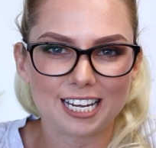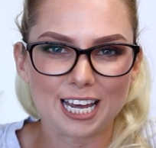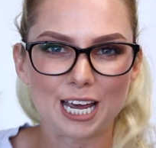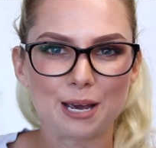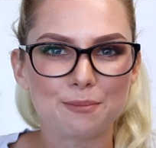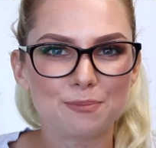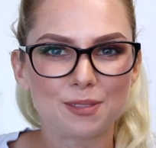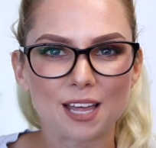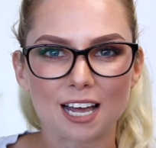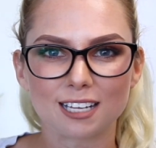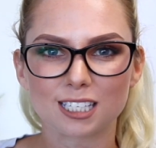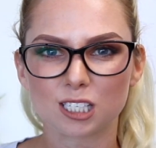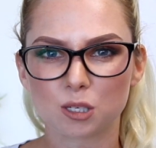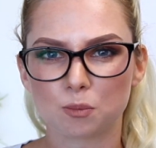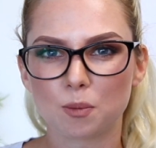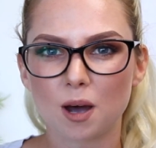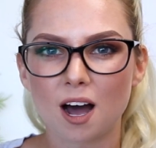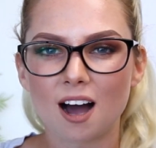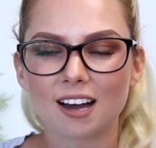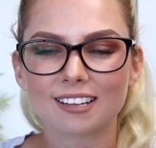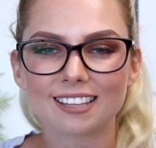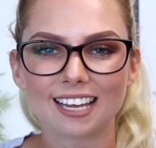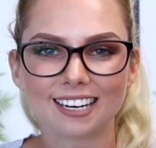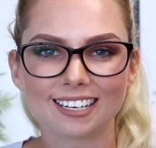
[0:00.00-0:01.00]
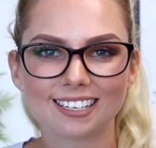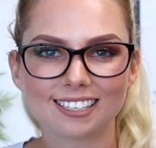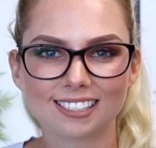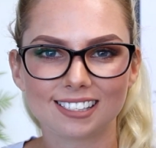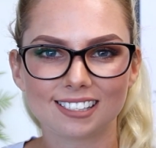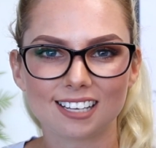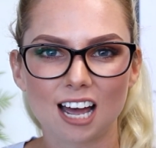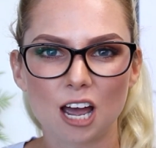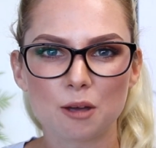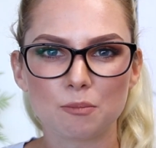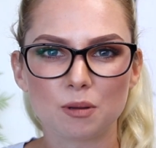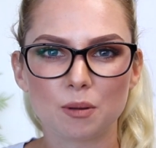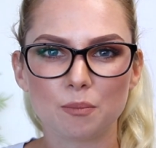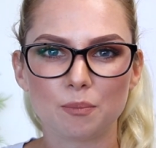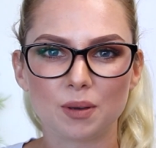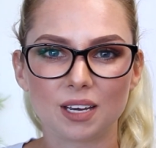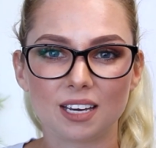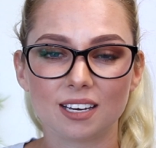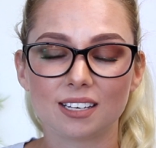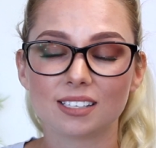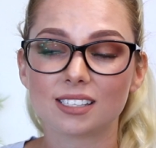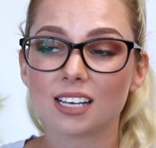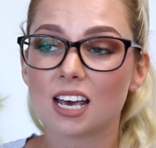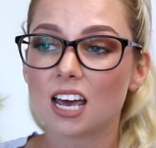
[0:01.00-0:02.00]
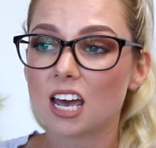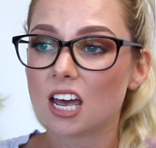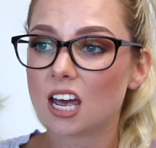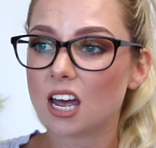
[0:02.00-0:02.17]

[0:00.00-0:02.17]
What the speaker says: keep that spark, that excitement, because